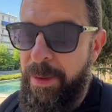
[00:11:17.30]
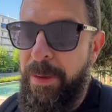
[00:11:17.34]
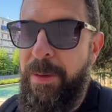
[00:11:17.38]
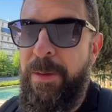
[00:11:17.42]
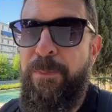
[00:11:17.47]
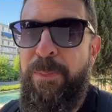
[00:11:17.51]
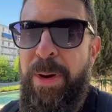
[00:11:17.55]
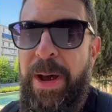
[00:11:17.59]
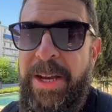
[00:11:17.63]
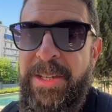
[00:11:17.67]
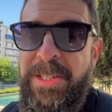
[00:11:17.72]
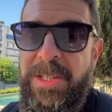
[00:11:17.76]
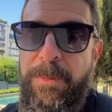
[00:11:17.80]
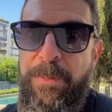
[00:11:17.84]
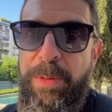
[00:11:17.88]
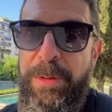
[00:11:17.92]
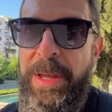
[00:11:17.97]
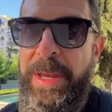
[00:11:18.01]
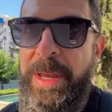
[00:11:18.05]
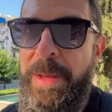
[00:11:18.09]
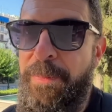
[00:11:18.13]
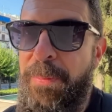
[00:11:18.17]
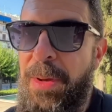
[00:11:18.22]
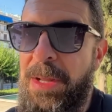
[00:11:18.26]

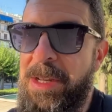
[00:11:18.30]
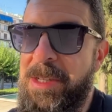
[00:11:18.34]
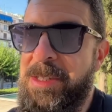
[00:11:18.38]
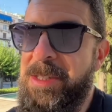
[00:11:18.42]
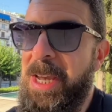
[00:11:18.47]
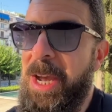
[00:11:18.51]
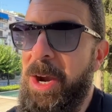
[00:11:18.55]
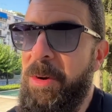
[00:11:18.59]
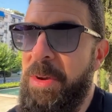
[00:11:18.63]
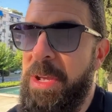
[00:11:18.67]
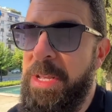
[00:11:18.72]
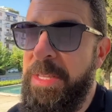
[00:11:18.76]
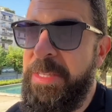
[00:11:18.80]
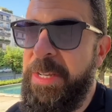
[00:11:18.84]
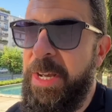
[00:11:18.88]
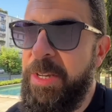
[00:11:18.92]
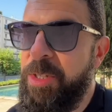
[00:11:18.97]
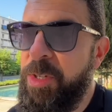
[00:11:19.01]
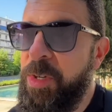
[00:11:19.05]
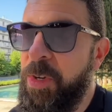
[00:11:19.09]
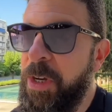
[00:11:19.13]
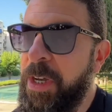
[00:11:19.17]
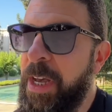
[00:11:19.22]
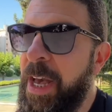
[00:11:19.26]
Possibly.
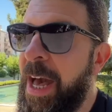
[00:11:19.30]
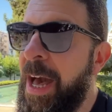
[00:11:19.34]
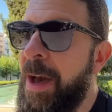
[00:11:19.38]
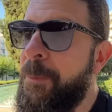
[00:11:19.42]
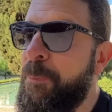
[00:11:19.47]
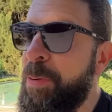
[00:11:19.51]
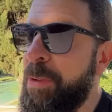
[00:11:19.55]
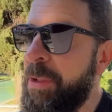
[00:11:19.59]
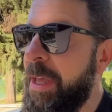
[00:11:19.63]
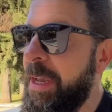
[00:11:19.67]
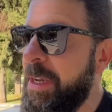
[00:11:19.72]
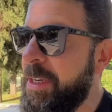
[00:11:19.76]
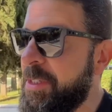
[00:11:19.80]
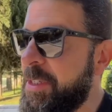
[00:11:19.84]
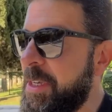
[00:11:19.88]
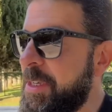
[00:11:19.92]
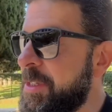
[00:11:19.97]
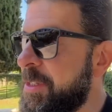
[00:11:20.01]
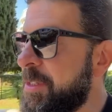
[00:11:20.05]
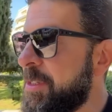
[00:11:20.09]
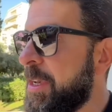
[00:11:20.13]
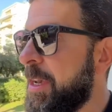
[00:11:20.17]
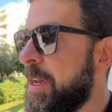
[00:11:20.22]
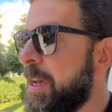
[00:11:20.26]
Military-industrial complex.
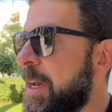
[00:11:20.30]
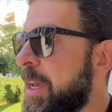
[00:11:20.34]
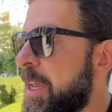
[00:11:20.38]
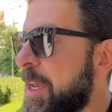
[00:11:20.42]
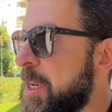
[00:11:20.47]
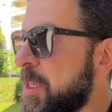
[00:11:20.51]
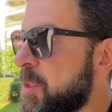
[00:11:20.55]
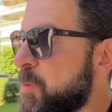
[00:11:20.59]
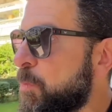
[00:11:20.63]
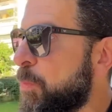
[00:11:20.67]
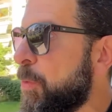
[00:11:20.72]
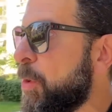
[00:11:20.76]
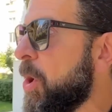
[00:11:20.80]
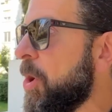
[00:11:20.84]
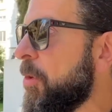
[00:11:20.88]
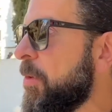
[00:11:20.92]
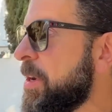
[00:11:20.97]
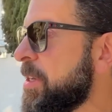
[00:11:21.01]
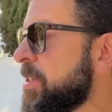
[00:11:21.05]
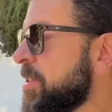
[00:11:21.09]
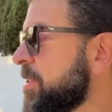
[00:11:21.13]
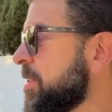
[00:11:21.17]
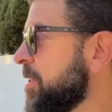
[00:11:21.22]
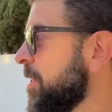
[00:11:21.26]
Is
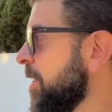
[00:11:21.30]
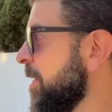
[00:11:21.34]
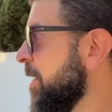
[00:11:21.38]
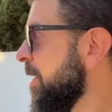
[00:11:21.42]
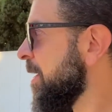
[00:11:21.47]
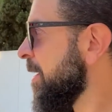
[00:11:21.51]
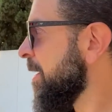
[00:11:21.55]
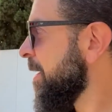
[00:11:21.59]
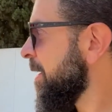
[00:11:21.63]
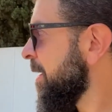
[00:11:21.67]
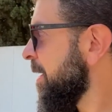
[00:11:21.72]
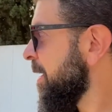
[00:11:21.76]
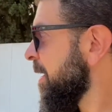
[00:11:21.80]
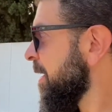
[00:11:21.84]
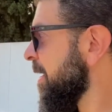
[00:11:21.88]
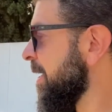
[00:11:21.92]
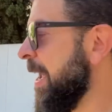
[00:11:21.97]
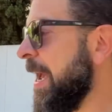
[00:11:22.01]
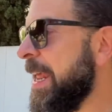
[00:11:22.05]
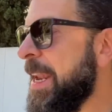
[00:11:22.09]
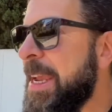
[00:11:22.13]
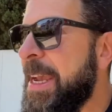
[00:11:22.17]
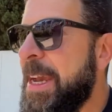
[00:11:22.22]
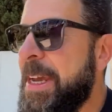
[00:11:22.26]
Boris
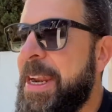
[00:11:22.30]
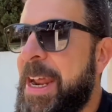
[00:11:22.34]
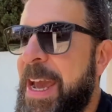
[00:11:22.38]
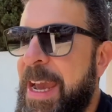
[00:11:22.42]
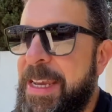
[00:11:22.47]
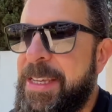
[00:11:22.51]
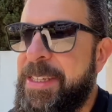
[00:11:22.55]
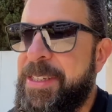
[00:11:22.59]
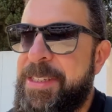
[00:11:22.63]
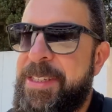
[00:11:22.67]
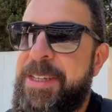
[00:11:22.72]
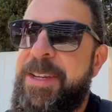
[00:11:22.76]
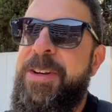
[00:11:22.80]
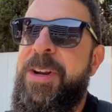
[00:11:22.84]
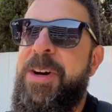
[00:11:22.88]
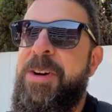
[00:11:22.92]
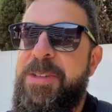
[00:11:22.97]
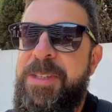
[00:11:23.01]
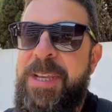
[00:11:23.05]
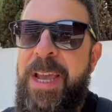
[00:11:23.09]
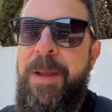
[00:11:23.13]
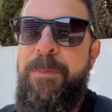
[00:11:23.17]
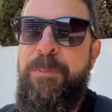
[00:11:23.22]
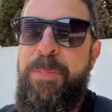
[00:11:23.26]
getting a nice,
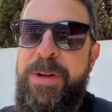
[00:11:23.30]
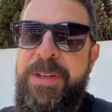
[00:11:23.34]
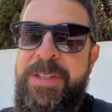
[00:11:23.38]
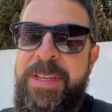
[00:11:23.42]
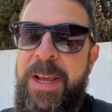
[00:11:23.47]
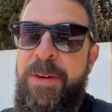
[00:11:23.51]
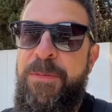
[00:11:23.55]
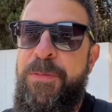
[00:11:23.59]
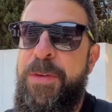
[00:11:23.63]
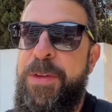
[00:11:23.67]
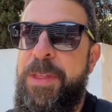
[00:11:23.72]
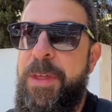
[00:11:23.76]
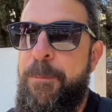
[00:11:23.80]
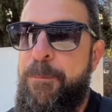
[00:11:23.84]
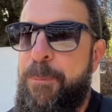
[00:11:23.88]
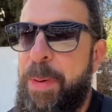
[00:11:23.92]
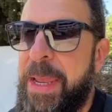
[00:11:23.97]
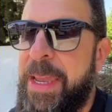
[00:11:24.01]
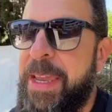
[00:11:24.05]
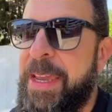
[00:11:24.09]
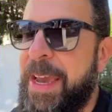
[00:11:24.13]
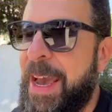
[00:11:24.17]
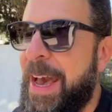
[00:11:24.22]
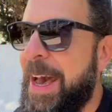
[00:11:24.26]
10% for the
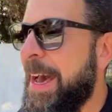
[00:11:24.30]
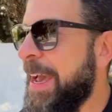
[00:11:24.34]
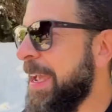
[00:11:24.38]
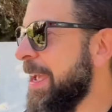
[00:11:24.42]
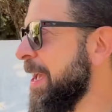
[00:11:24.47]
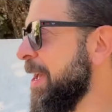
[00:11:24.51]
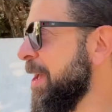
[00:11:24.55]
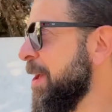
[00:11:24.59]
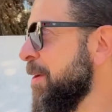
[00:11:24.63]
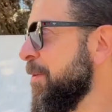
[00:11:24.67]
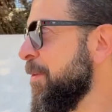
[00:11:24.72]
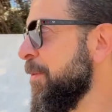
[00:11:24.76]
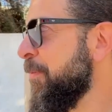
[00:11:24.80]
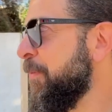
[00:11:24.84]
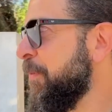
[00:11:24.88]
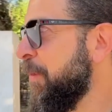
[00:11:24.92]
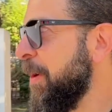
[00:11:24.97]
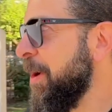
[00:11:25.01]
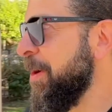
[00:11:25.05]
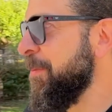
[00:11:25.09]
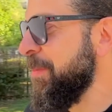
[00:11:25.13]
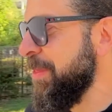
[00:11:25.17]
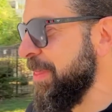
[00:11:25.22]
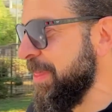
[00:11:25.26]
big guy
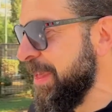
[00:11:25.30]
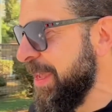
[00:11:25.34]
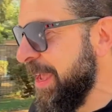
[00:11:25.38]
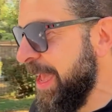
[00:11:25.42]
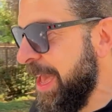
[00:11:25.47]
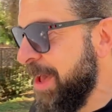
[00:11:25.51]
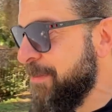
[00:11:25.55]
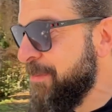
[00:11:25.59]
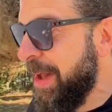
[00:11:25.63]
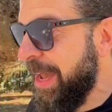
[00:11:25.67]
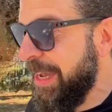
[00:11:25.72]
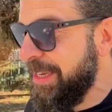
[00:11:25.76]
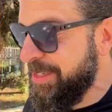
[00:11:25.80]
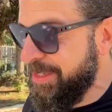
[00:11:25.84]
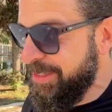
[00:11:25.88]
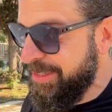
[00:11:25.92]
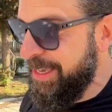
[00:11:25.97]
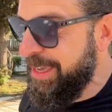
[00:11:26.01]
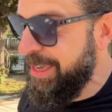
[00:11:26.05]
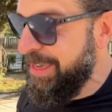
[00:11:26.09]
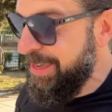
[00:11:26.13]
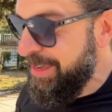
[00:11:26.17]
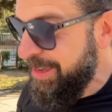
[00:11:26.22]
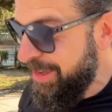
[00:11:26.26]
from the MIC